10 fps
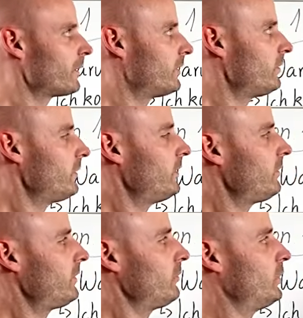This
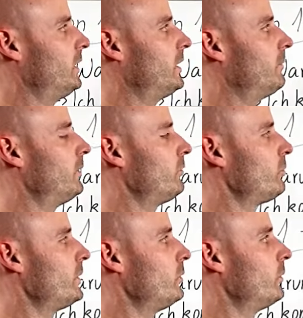is
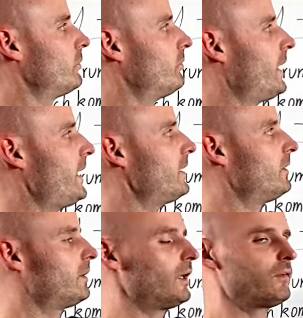if we use weil
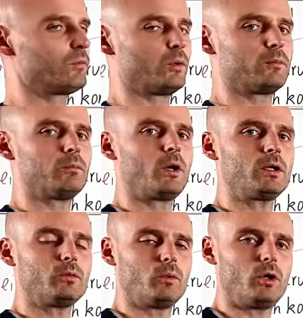and das with
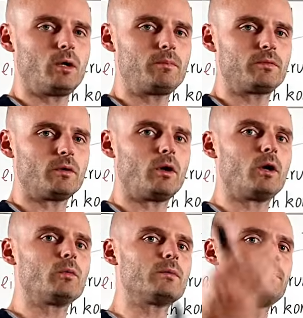modal verbs
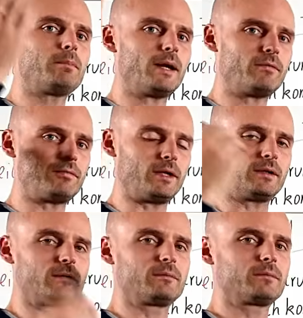or with
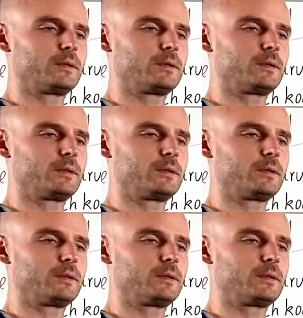perfect.